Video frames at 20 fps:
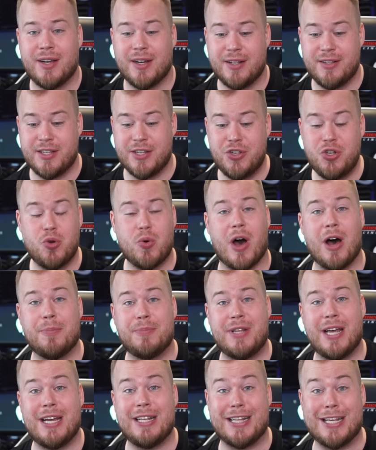The new
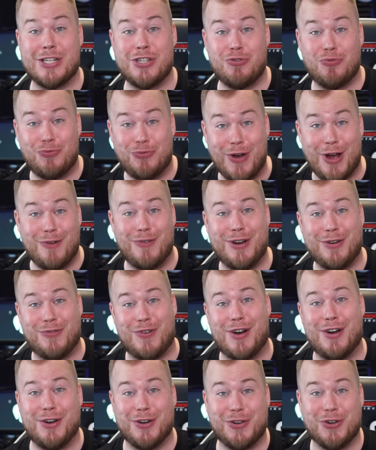update is very,
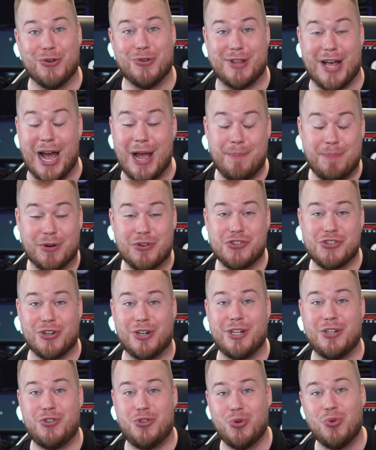very good. I
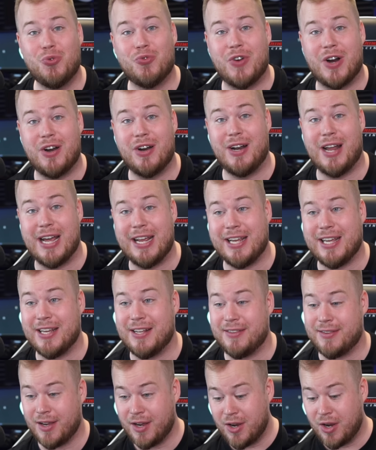personally do very like
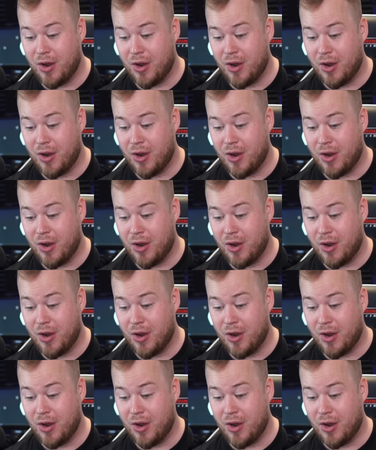it.